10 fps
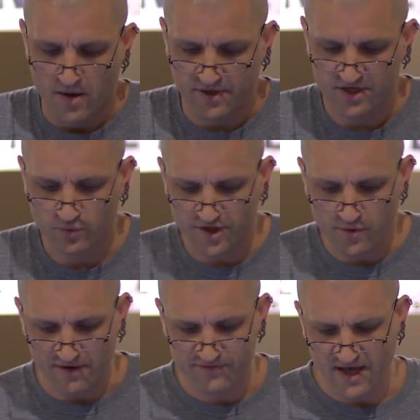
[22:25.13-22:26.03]
Because what you
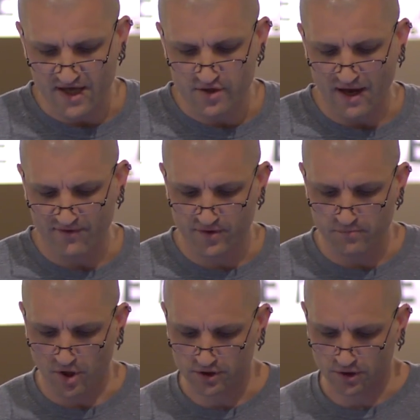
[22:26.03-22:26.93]
have there, you have the
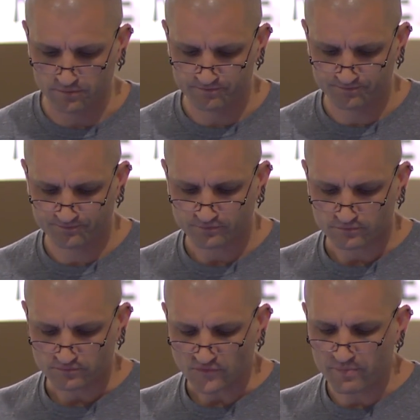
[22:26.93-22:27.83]
model,
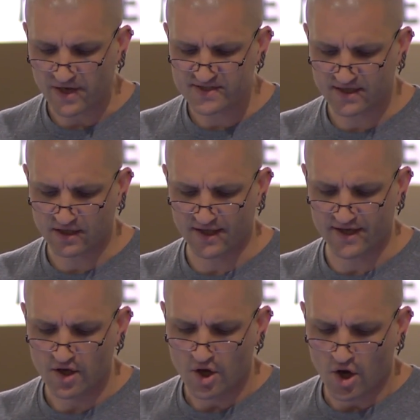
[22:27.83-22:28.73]

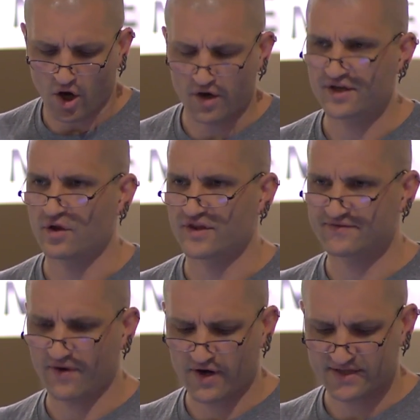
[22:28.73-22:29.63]
basically, there's
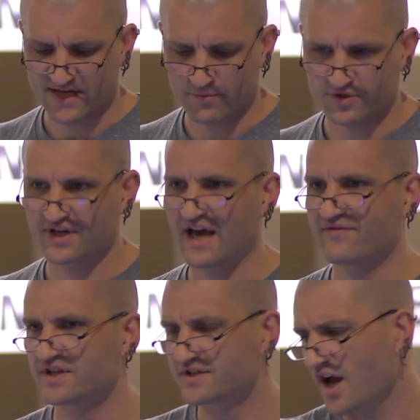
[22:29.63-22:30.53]
various animals that have
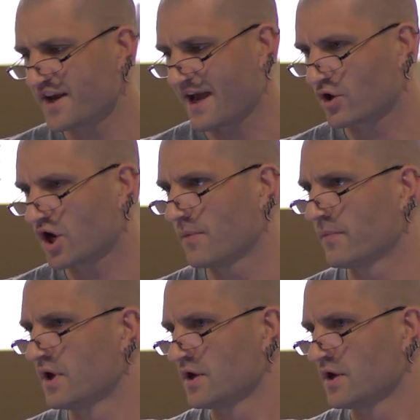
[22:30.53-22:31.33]
a desired outcome.